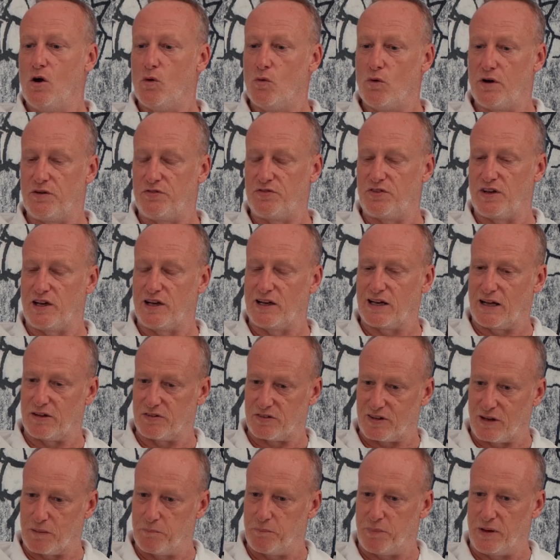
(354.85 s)
We've seen
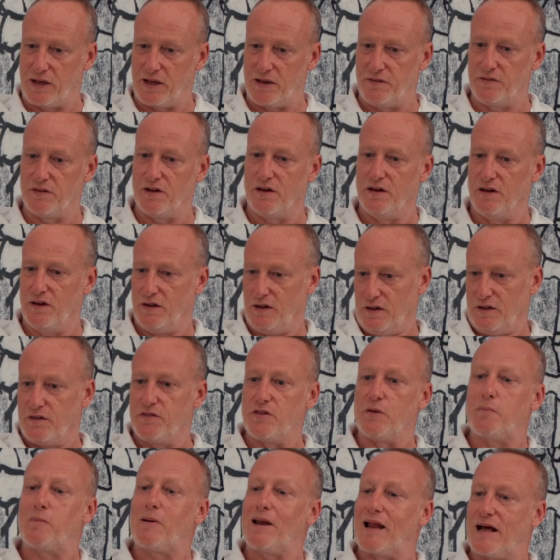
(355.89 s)
CloudStack be in
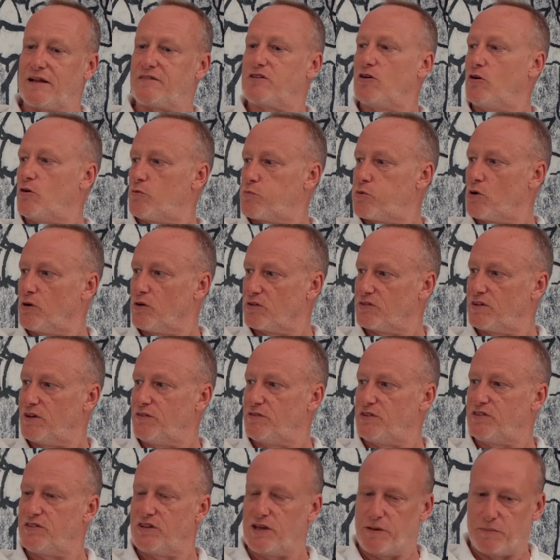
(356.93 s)
the plateau of
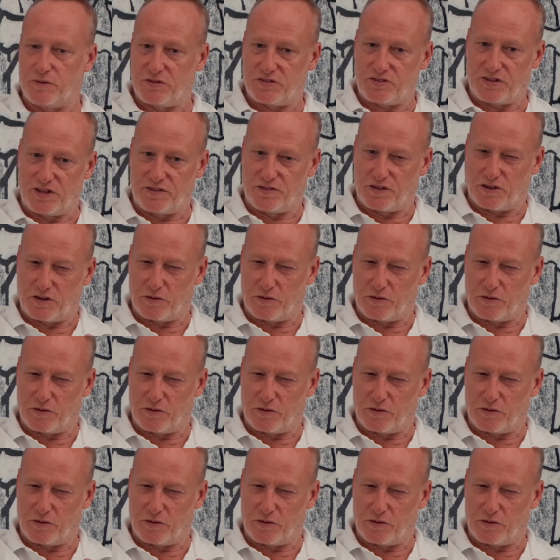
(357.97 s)
productivity, but seeing the